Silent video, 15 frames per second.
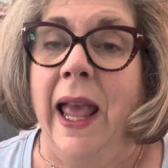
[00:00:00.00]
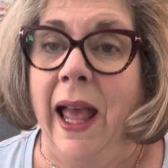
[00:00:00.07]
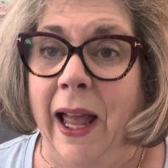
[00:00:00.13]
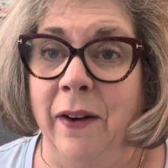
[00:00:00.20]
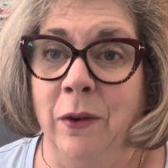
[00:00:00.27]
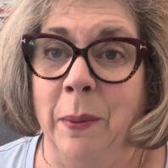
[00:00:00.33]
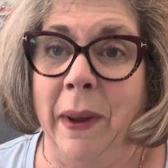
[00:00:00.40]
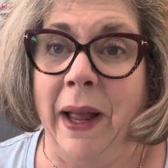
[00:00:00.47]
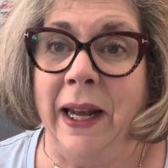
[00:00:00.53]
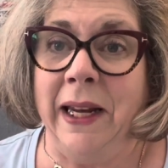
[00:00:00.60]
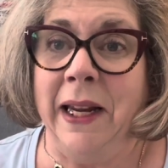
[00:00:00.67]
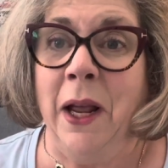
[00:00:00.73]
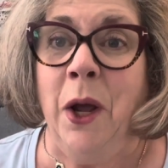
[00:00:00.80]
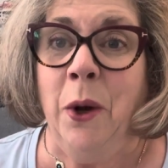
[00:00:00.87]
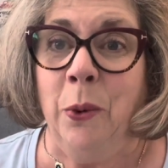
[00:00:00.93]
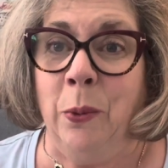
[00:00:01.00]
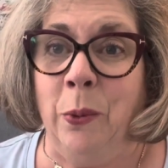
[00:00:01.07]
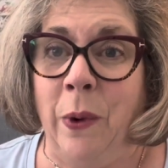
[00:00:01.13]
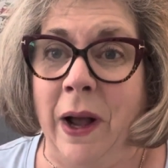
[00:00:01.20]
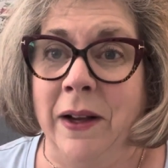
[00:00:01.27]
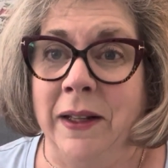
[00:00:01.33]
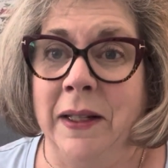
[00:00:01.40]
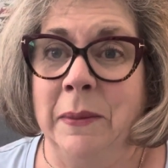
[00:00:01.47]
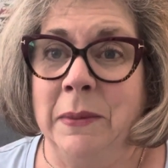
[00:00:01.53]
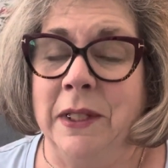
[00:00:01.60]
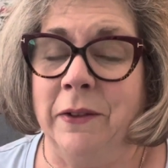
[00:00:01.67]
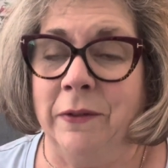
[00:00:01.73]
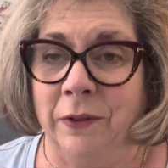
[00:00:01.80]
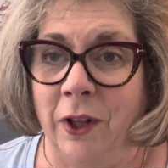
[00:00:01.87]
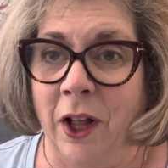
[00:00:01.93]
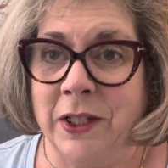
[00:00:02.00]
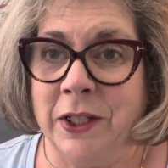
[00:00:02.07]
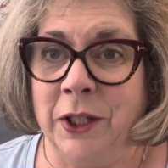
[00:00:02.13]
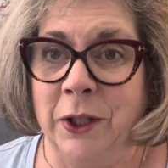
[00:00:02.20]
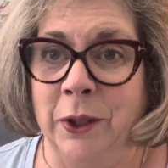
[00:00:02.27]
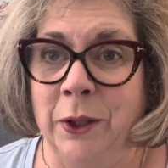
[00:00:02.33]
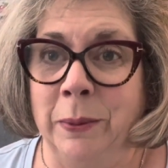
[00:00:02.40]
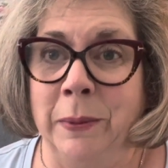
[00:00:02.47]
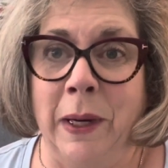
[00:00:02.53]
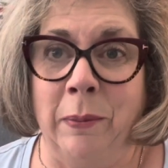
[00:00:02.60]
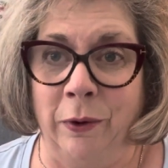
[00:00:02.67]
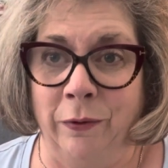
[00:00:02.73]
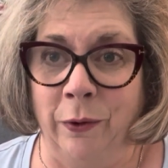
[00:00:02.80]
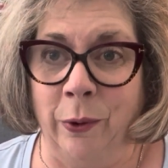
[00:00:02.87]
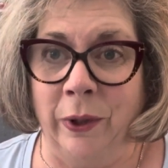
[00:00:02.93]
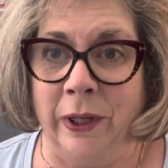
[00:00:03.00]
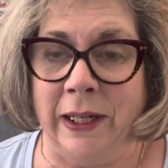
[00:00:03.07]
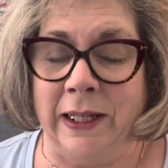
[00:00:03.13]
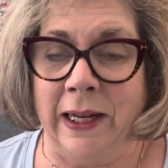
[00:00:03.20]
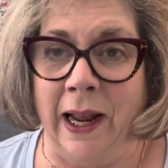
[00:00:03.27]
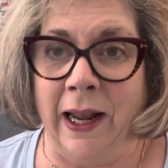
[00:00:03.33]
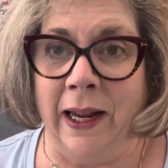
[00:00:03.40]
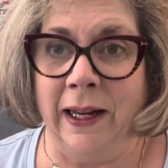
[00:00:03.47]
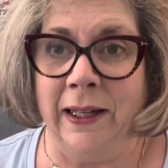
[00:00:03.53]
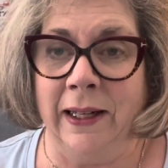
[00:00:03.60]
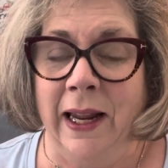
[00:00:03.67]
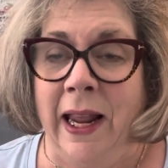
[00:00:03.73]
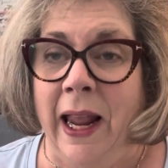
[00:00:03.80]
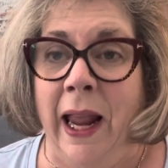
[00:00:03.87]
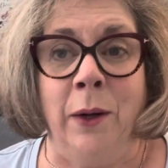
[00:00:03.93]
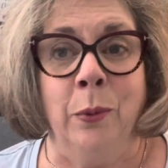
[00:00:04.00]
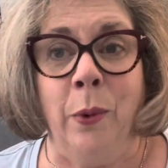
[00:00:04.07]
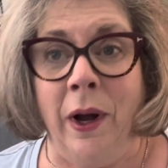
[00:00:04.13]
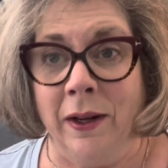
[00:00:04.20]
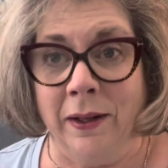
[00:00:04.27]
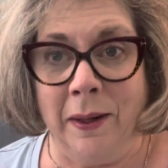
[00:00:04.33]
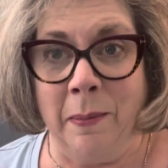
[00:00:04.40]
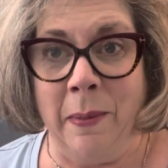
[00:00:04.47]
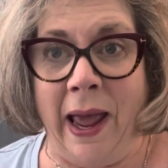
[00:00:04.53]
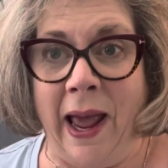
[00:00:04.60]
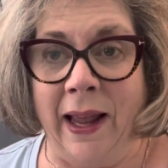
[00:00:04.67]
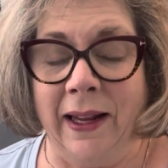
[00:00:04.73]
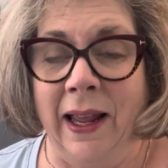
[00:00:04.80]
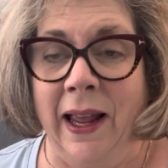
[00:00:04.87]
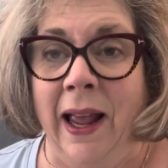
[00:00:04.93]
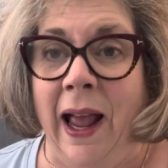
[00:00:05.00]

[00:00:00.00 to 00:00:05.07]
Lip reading: Hi everybody, welcome to Flosstube number 49 and welcome back.